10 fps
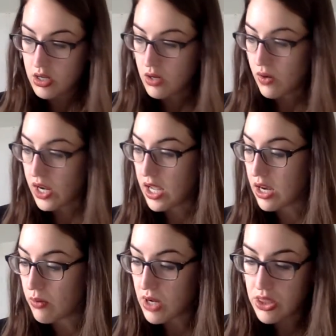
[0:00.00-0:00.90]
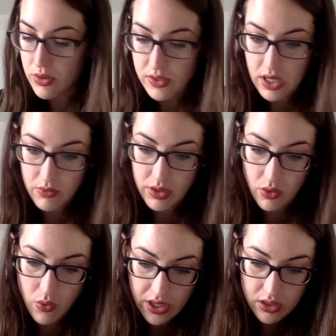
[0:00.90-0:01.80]
Okay, and I'll write those out real
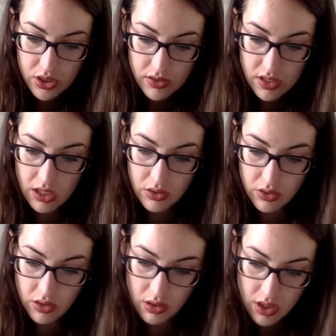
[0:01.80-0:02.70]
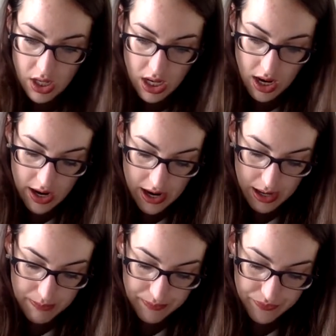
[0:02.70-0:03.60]
quick, just that little,
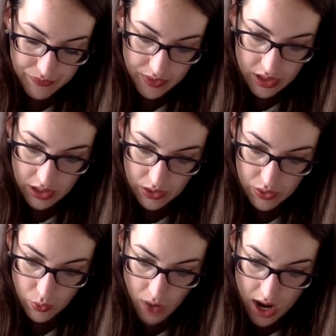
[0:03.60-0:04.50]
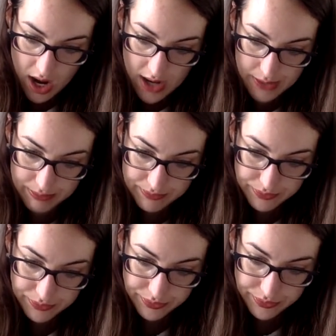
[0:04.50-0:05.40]
here's why.
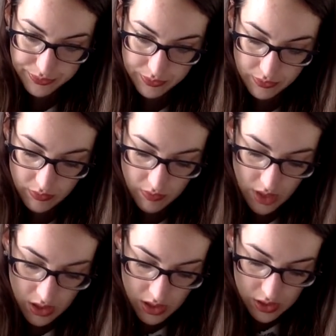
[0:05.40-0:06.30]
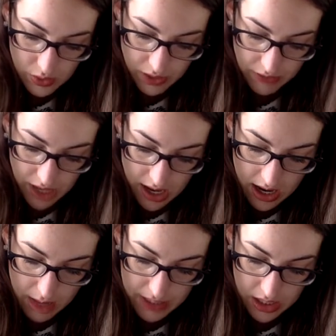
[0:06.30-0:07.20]
So we have
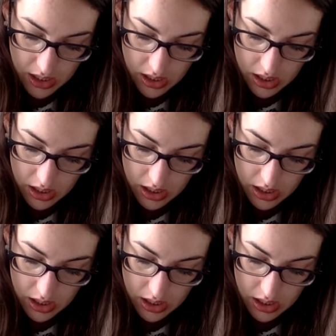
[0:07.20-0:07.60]
common